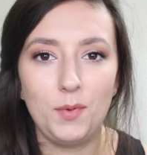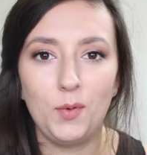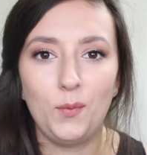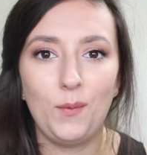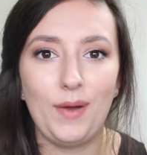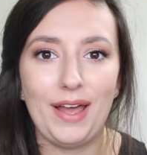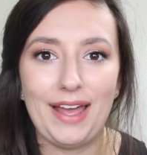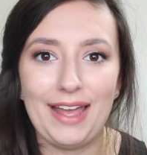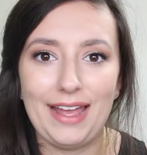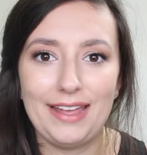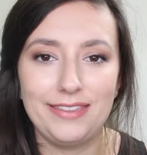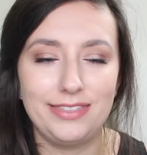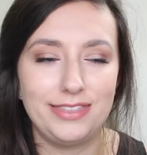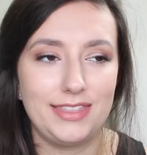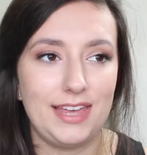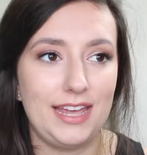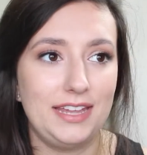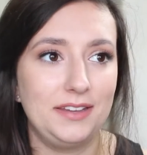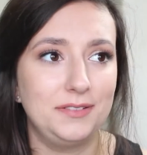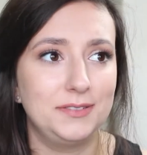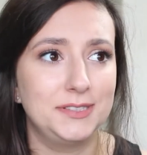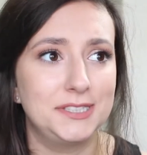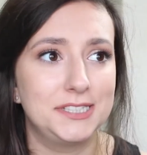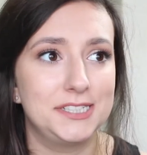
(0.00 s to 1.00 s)
am aware
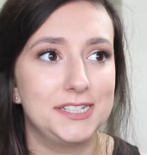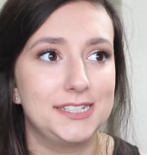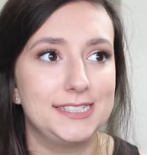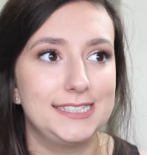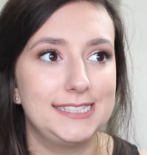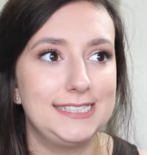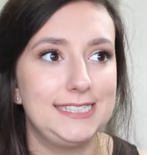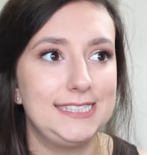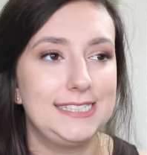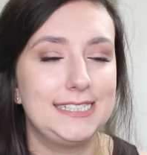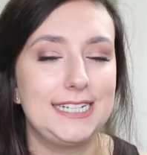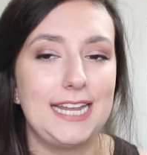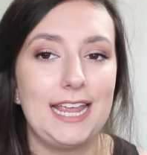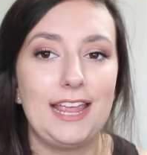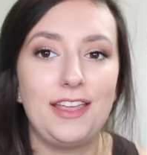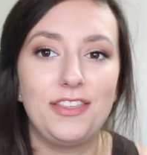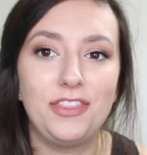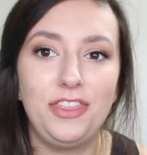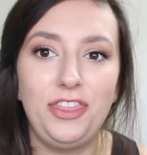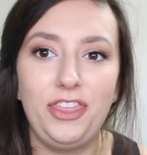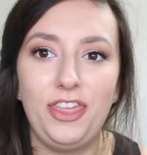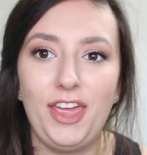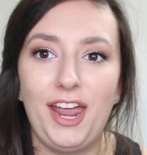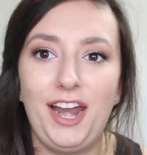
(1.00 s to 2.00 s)
that it was starting to
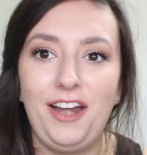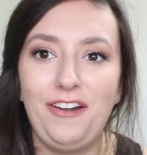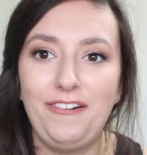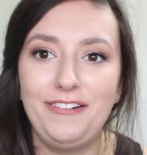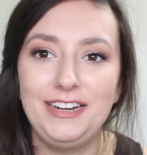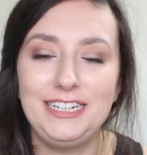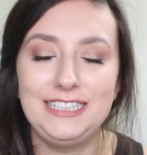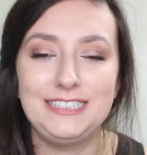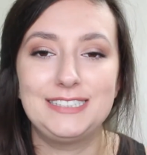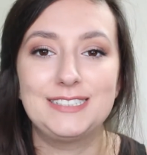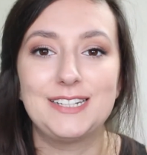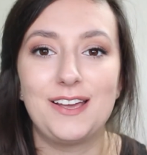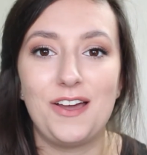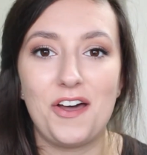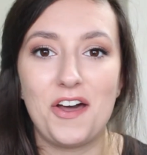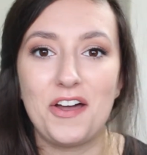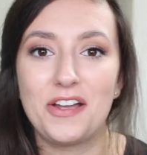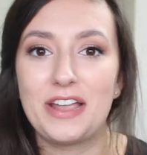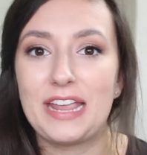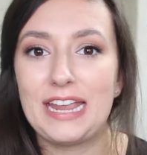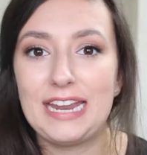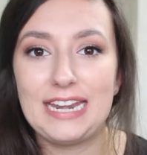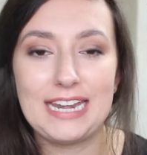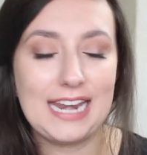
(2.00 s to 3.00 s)
get very
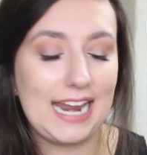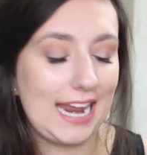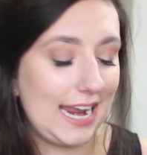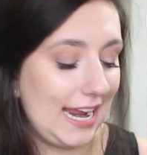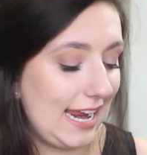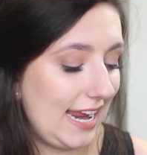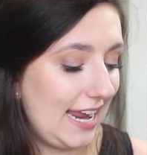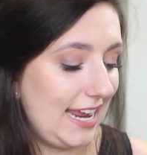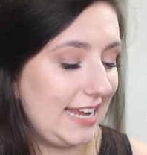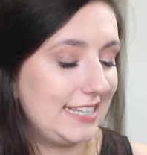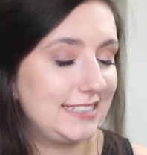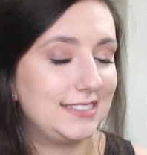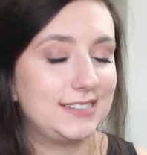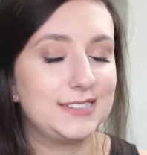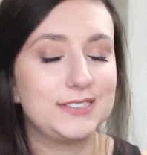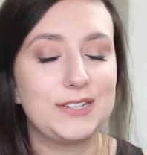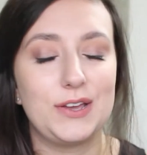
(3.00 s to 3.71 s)
dark in here,